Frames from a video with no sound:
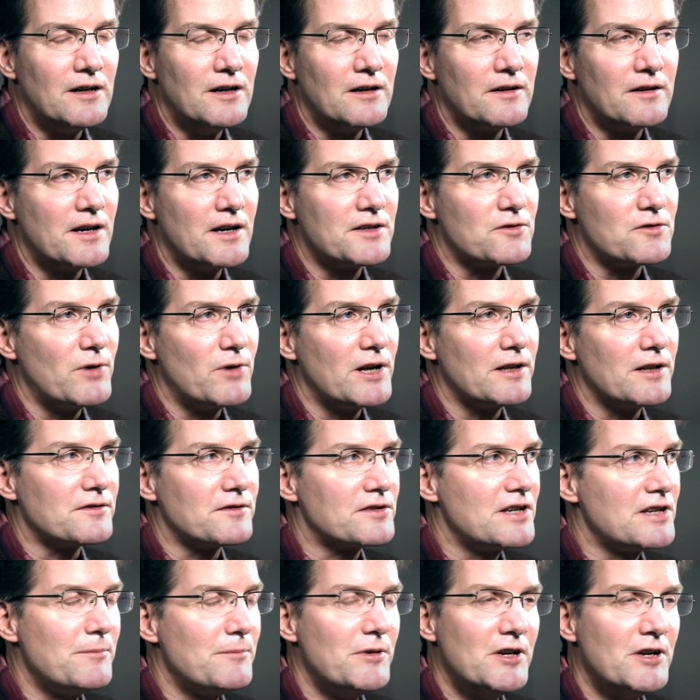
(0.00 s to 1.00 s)
as well as
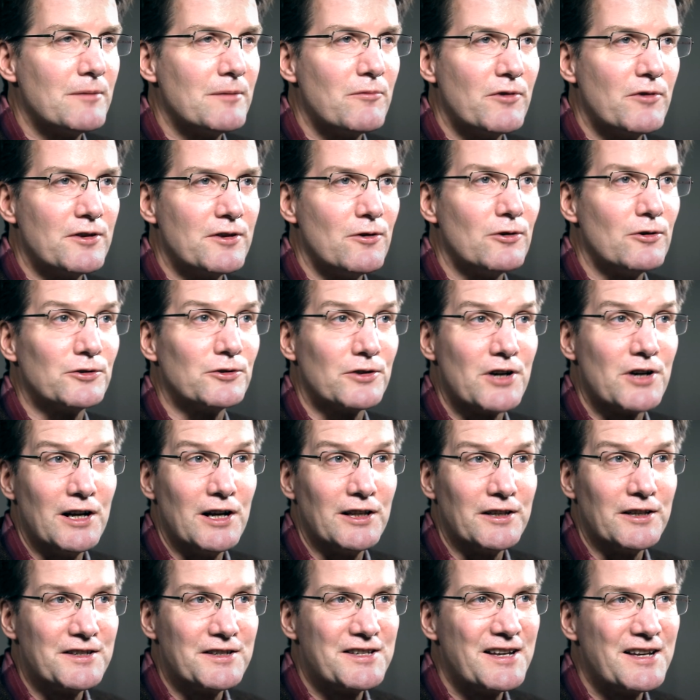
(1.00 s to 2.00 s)
keeping up with older
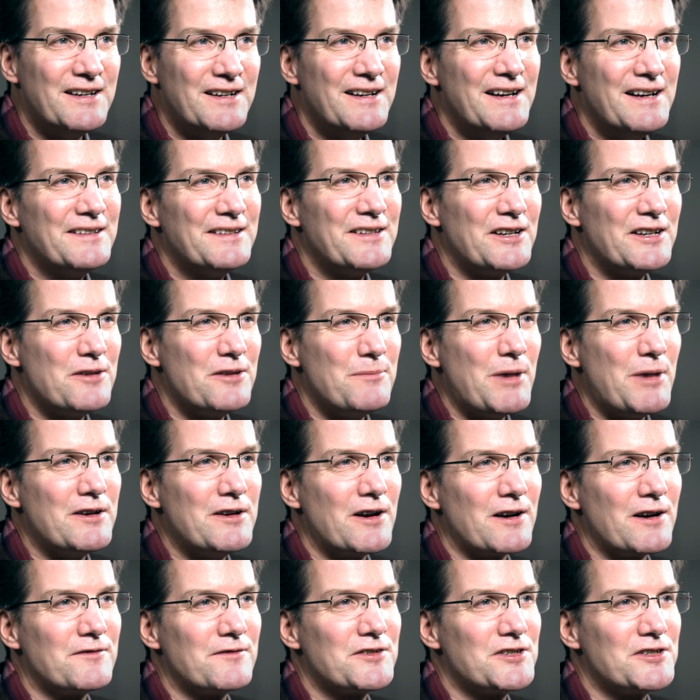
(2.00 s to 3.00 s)
colleagues that you may
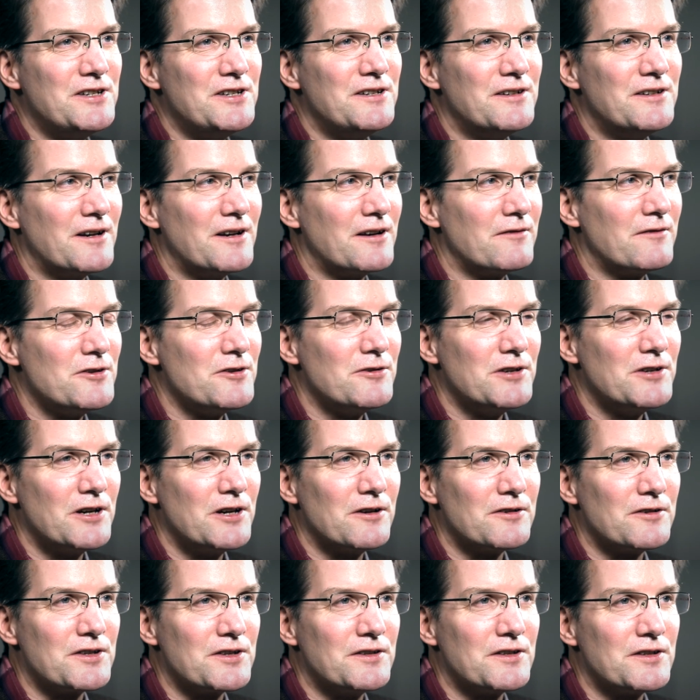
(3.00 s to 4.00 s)
not have seen in a few
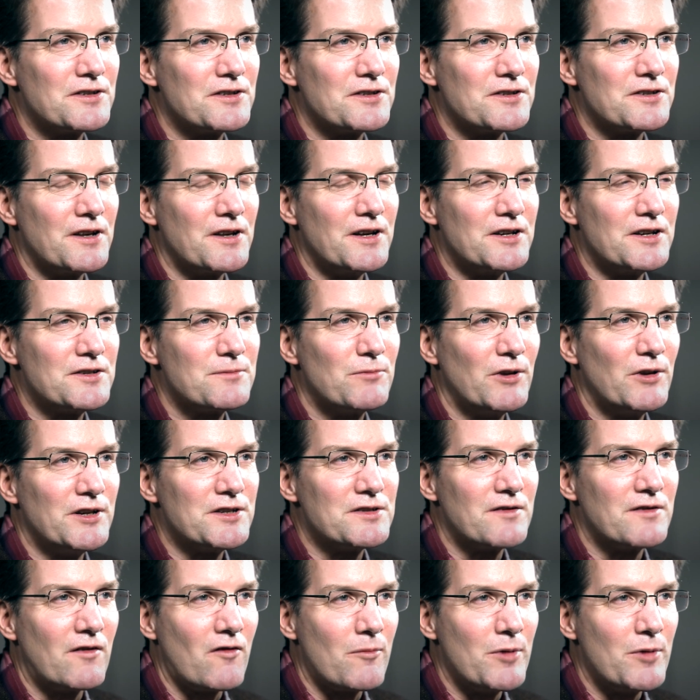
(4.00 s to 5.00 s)
years. And this is a nice place
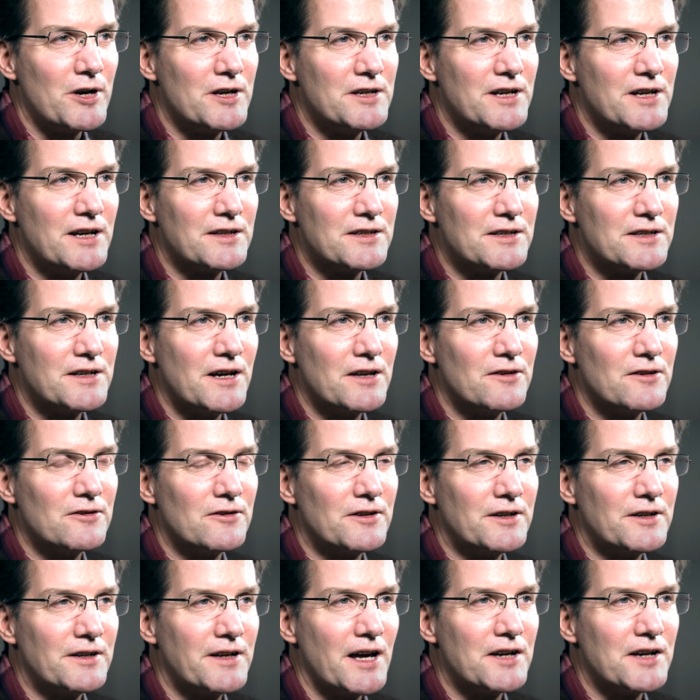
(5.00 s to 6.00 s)
for everybody to get together
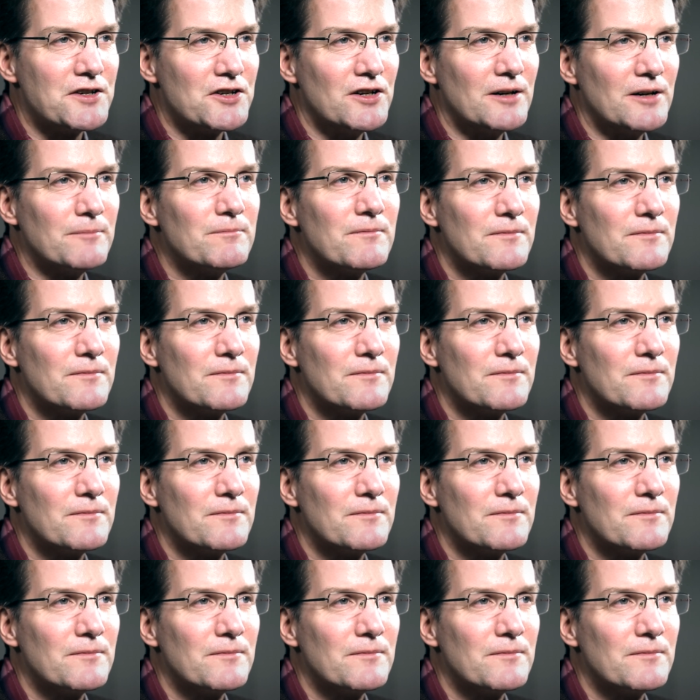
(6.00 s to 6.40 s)
and catch up.